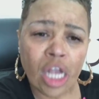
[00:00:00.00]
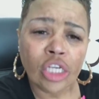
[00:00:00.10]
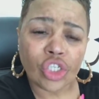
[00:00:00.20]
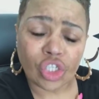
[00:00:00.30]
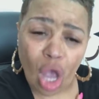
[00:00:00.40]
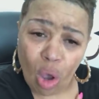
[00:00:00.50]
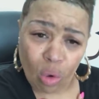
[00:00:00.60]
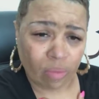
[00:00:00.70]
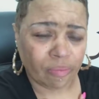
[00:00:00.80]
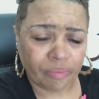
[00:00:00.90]

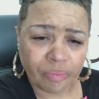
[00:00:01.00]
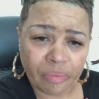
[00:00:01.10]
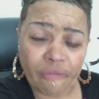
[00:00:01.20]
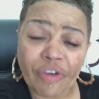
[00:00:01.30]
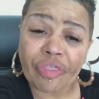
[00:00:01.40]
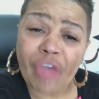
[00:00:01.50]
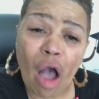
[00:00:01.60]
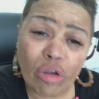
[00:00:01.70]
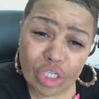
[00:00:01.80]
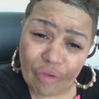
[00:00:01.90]
So, for
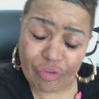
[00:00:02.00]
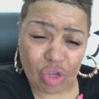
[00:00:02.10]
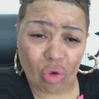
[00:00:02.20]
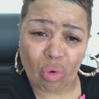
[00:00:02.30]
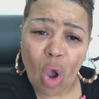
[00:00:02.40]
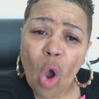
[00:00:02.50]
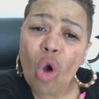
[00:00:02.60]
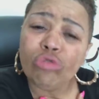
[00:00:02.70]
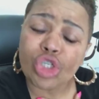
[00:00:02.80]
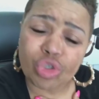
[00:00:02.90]
those of you
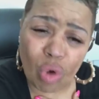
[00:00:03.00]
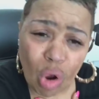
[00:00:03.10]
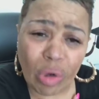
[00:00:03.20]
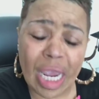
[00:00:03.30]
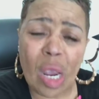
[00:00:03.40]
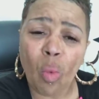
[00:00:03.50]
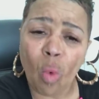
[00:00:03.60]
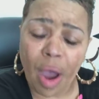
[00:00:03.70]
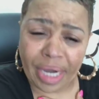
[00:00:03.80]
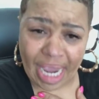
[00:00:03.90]
who truly
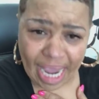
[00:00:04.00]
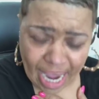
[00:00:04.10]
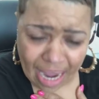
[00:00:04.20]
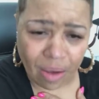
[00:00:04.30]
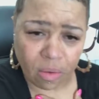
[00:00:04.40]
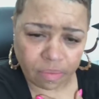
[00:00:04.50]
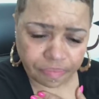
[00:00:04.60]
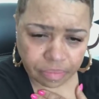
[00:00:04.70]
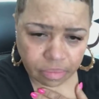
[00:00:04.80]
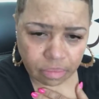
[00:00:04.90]
want to heal
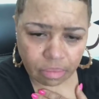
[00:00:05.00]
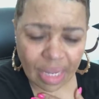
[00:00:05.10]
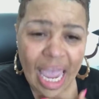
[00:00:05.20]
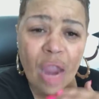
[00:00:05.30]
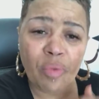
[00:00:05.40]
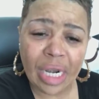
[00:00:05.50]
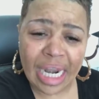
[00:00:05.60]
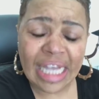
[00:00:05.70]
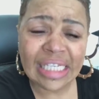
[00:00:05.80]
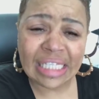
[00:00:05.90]
and
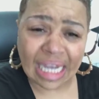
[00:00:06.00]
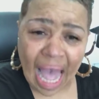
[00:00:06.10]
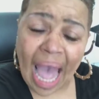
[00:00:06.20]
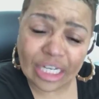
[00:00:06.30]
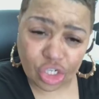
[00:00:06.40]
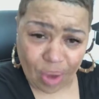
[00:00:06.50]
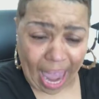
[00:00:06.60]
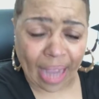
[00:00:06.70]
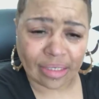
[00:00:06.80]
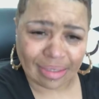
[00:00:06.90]
release the
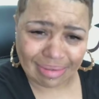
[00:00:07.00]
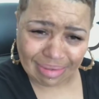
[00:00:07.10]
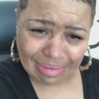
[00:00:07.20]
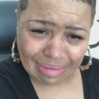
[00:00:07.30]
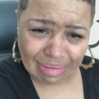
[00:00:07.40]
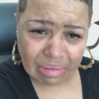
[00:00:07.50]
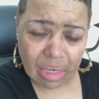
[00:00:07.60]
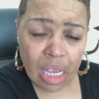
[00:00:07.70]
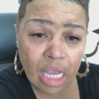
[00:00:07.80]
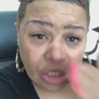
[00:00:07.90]
contract
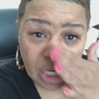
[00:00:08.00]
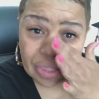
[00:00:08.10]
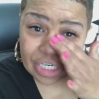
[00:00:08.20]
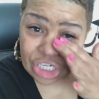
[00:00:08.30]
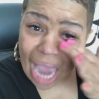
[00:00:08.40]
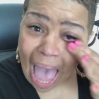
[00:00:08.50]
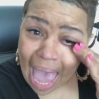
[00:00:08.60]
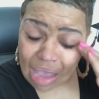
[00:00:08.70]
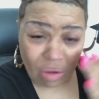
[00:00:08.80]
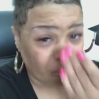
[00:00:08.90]
to the
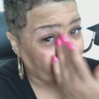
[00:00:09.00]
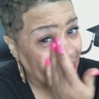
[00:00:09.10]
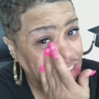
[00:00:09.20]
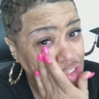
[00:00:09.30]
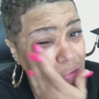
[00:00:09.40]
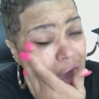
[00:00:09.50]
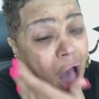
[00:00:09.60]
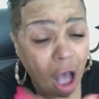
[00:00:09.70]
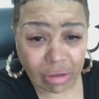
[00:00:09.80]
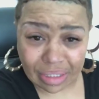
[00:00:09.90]
child that you
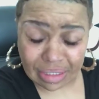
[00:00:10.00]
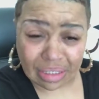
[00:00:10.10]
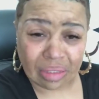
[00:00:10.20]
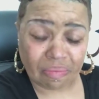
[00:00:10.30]
lost,